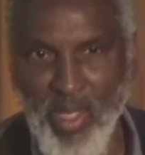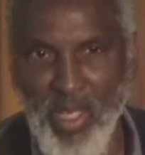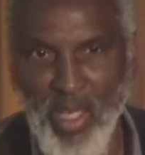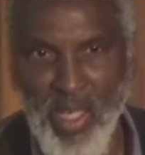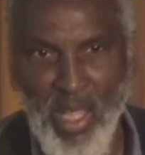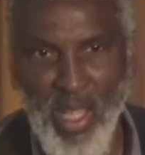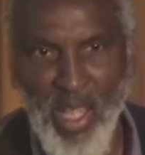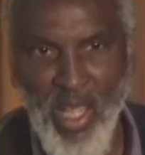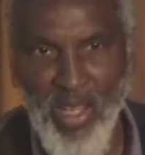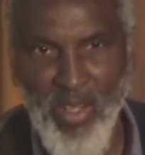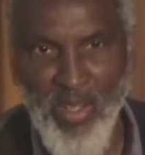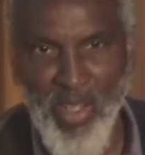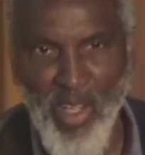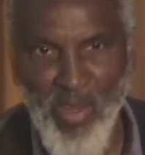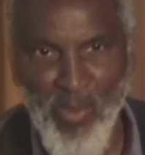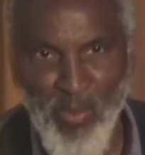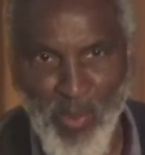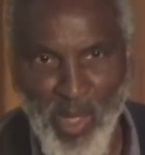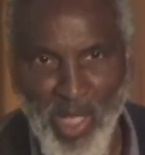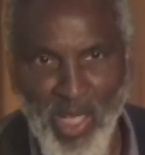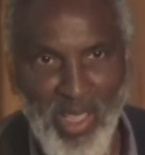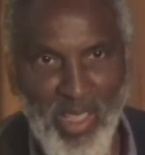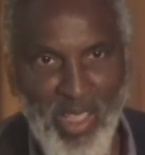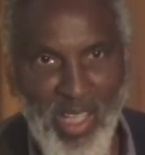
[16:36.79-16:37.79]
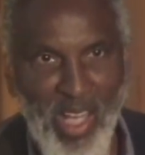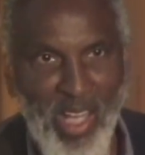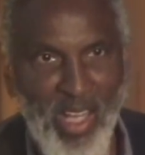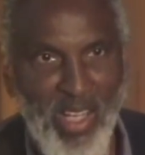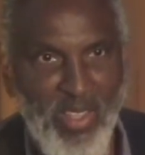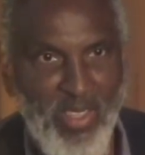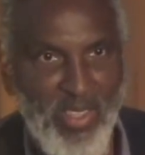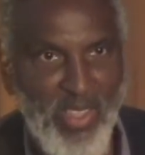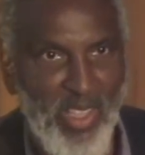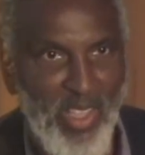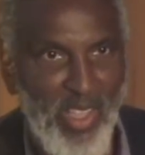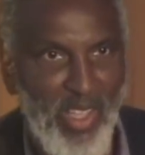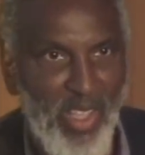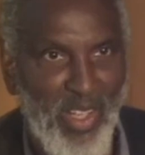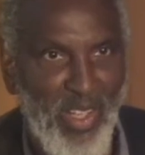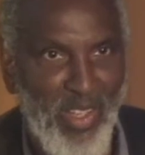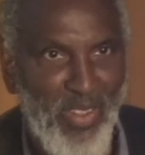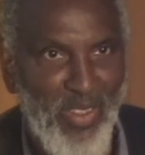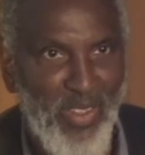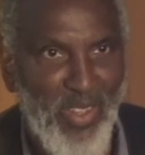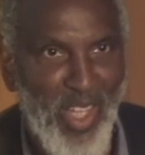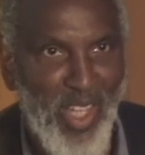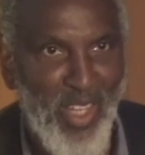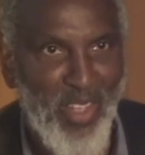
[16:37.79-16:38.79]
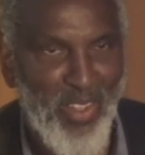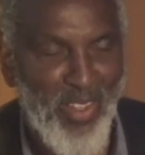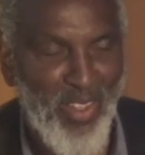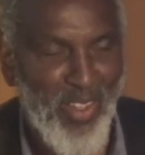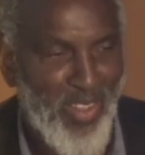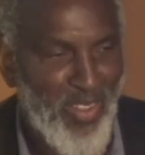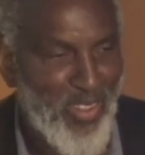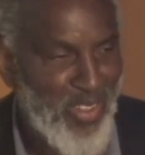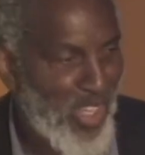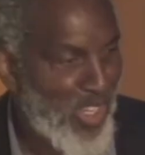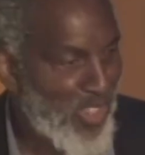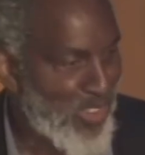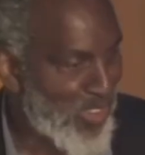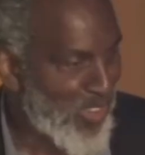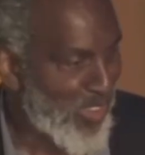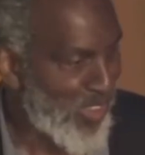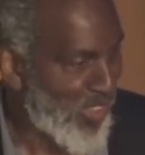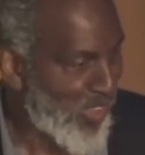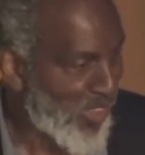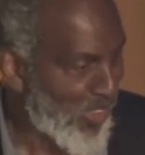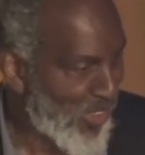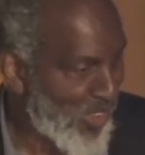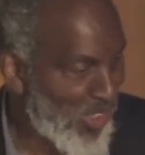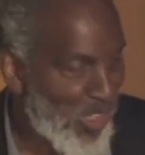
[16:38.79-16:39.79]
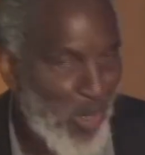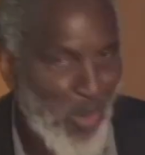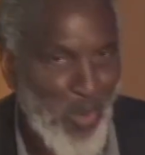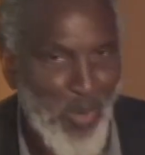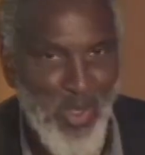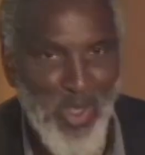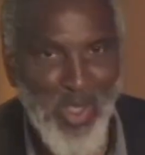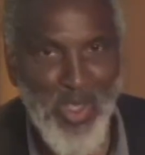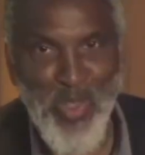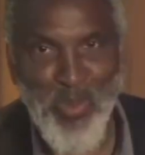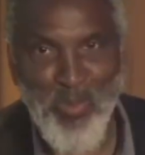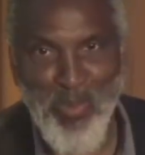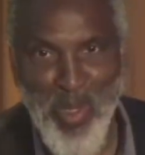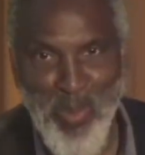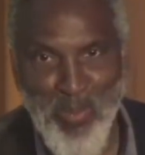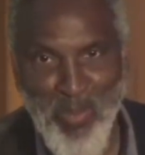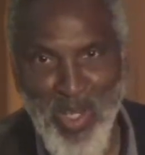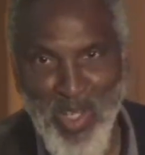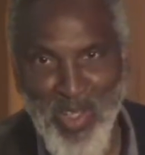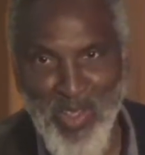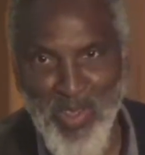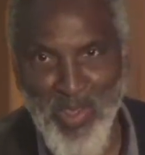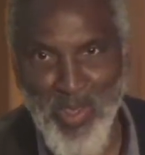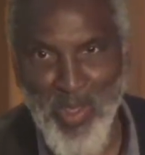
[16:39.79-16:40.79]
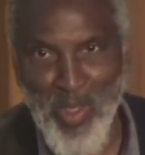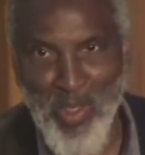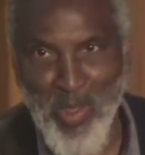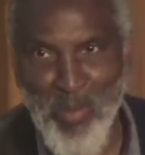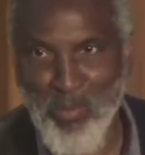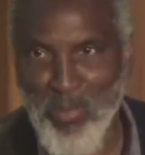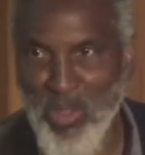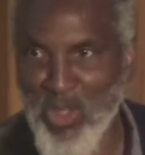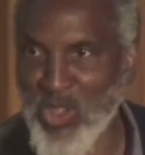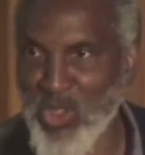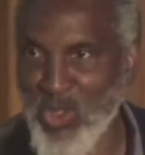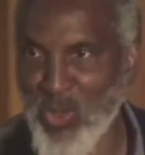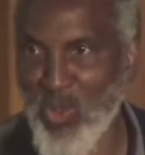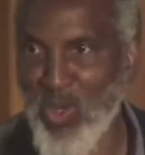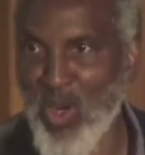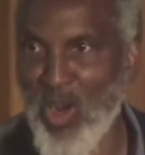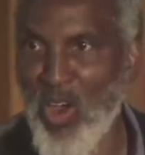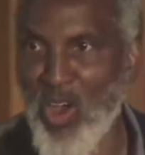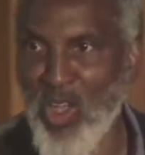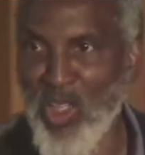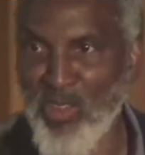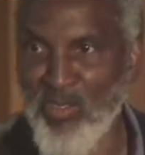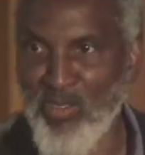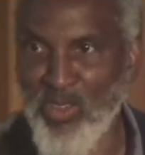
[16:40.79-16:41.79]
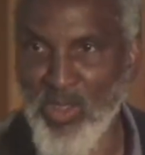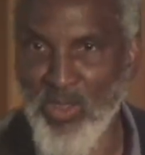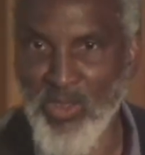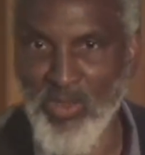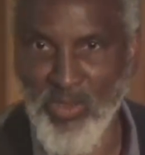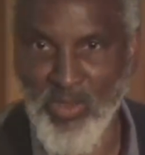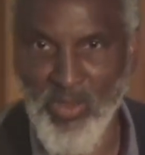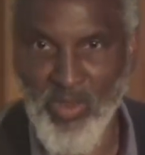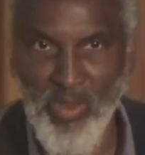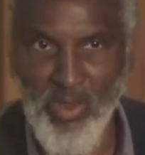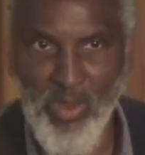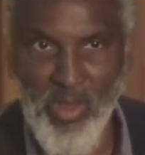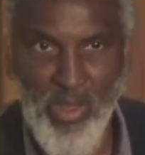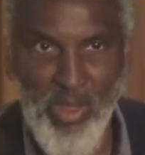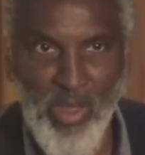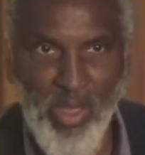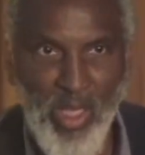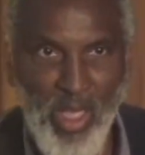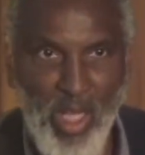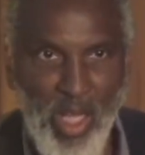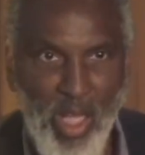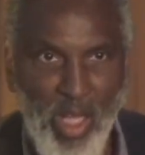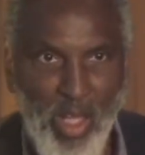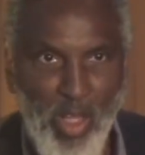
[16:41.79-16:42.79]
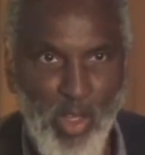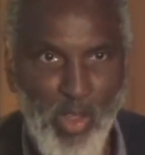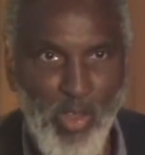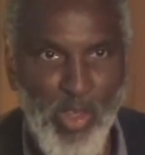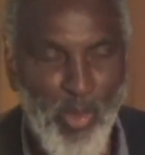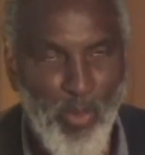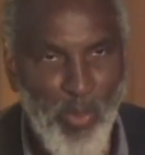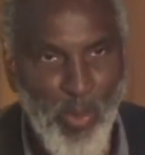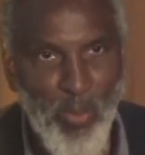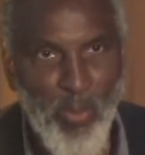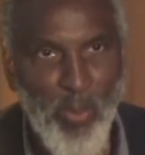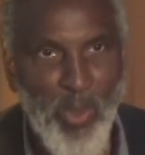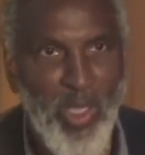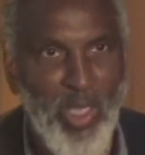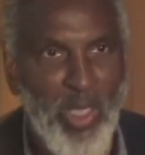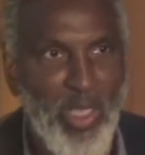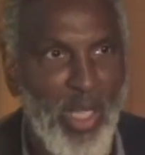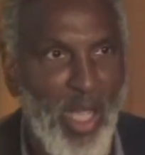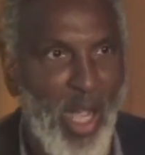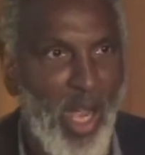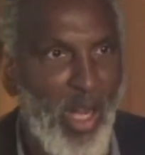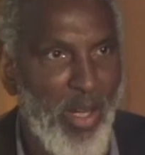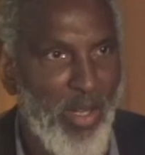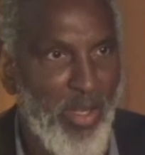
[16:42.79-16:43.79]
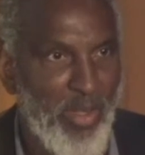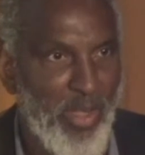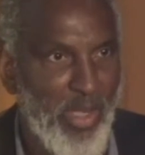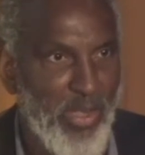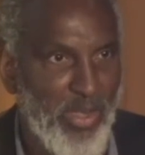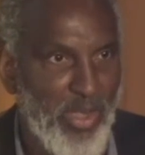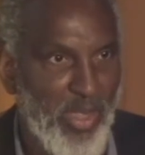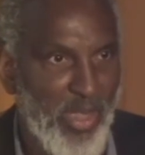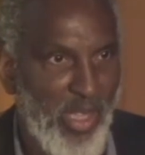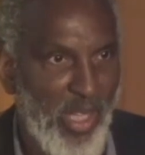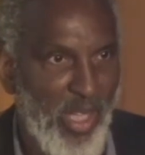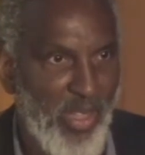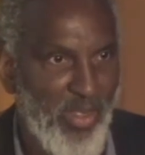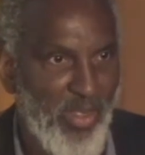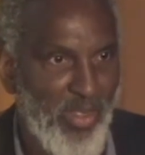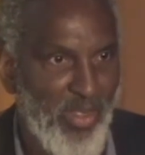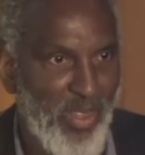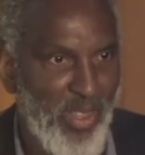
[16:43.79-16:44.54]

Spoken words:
and recognize that, yes, Gary is my brother, but so are all of you, that we really are in this together.